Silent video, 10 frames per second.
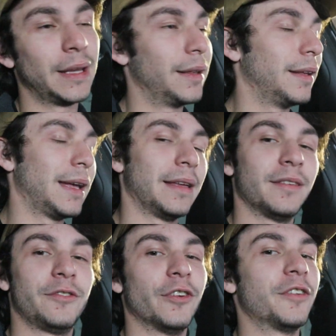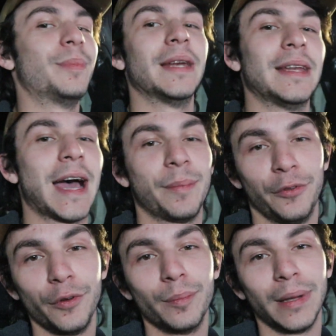It has just been an
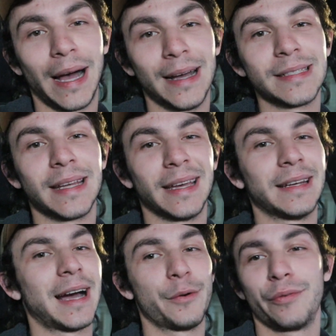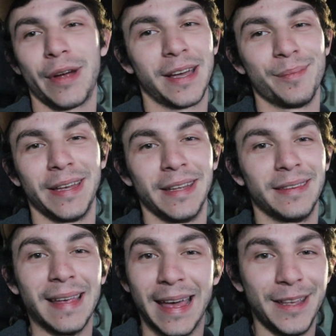absolute blast, and I would recommend it to